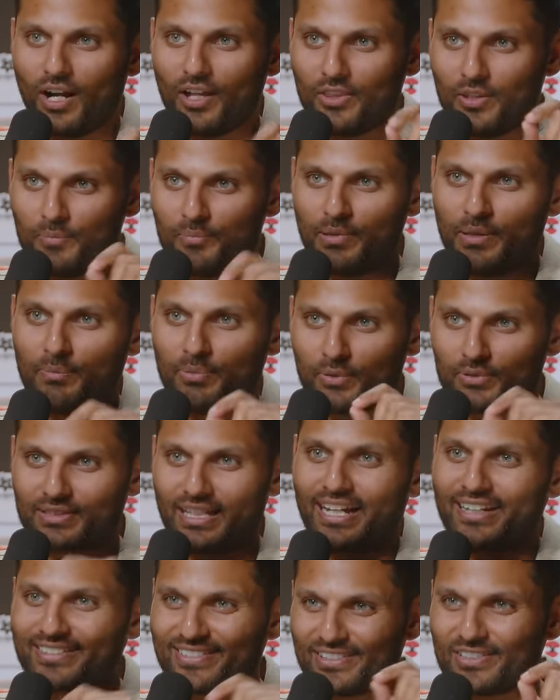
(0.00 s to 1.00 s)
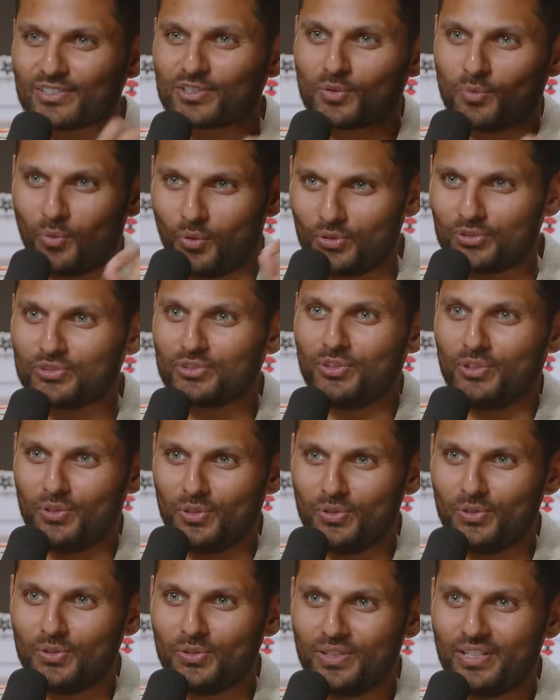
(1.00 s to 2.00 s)
other people's actions towards
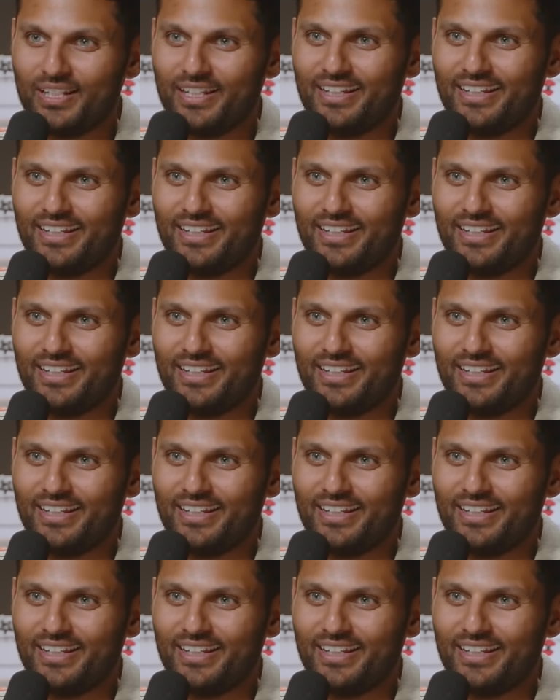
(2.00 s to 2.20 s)
you.